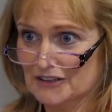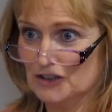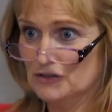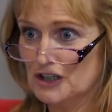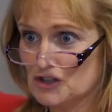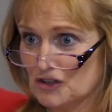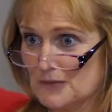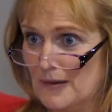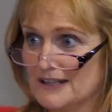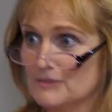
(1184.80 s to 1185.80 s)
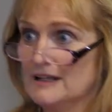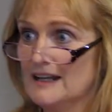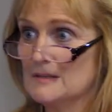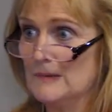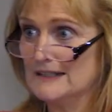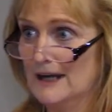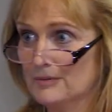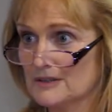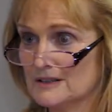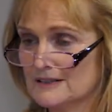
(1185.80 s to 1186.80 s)
You need your space, we need to be
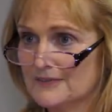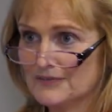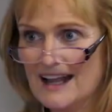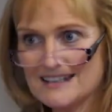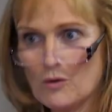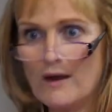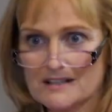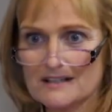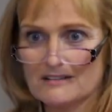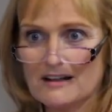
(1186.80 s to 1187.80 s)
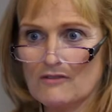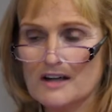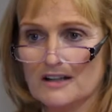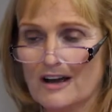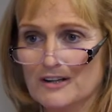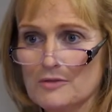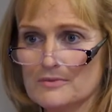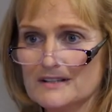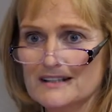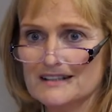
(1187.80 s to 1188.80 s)
separate. That's quite a high
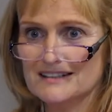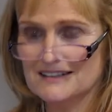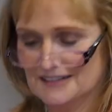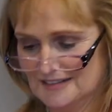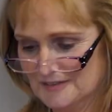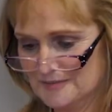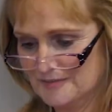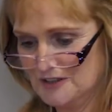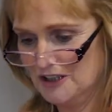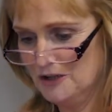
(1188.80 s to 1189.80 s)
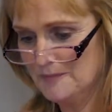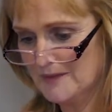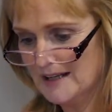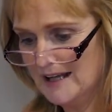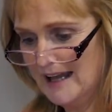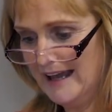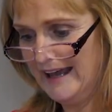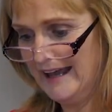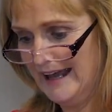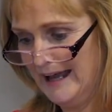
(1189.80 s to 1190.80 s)
number, isn't it? Do you know?
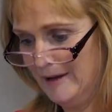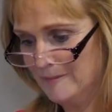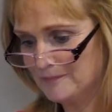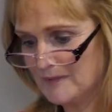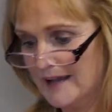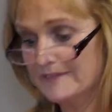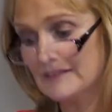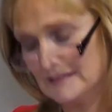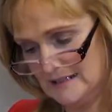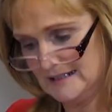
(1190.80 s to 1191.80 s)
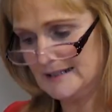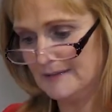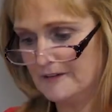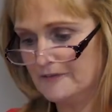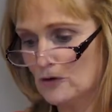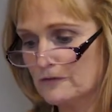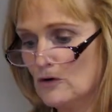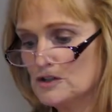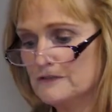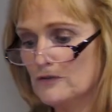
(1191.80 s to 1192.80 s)
And as I said before,
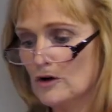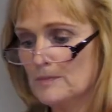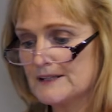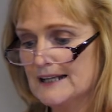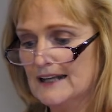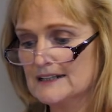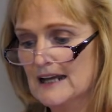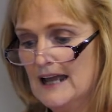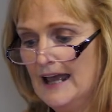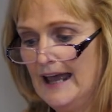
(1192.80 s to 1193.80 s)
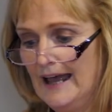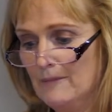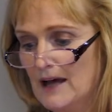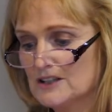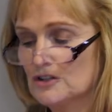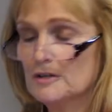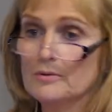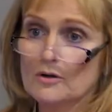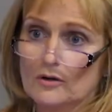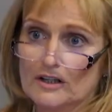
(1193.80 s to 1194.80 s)
44% had
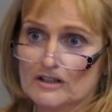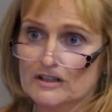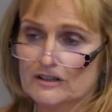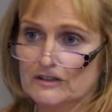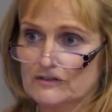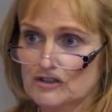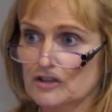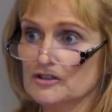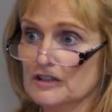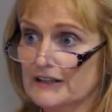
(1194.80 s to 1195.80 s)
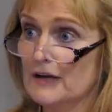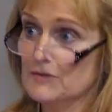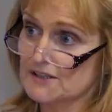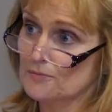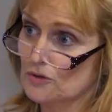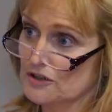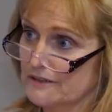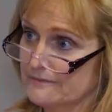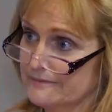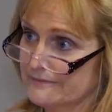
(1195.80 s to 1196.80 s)
unemployed children that they were
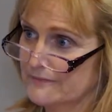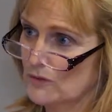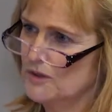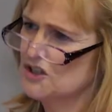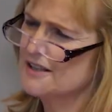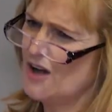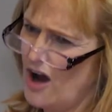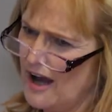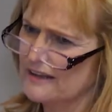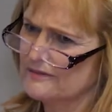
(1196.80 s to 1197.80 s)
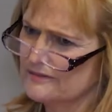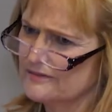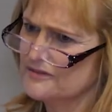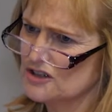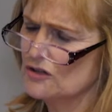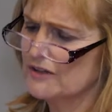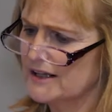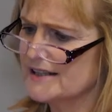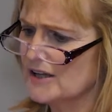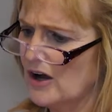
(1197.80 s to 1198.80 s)
supporting, which is high. Do you know
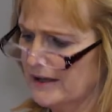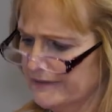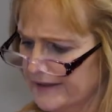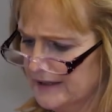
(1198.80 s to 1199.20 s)
that is high?